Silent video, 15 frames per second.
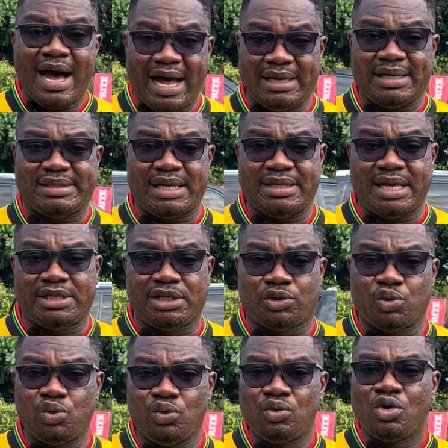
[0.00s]
Alexander
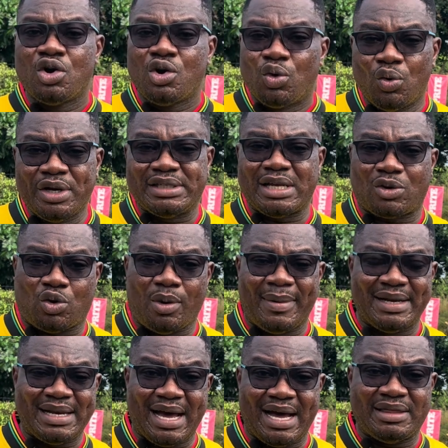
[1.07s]
Djiku, who is the
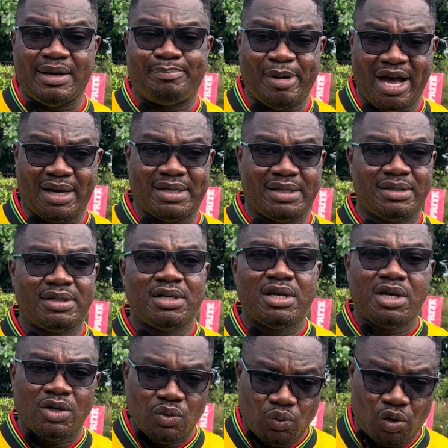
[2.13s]
commander at the back,
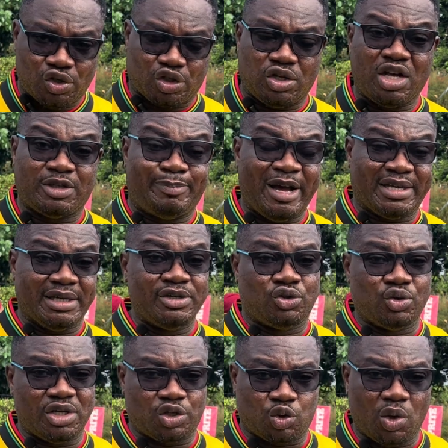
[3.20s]
was slot back
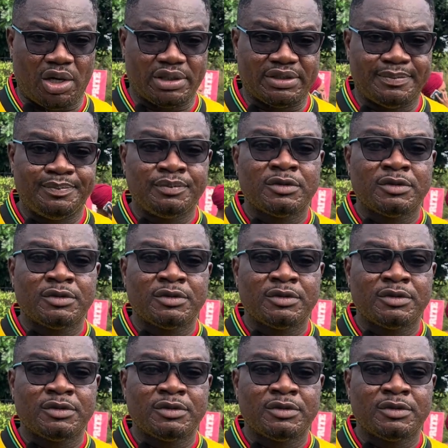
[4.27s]
into the squad.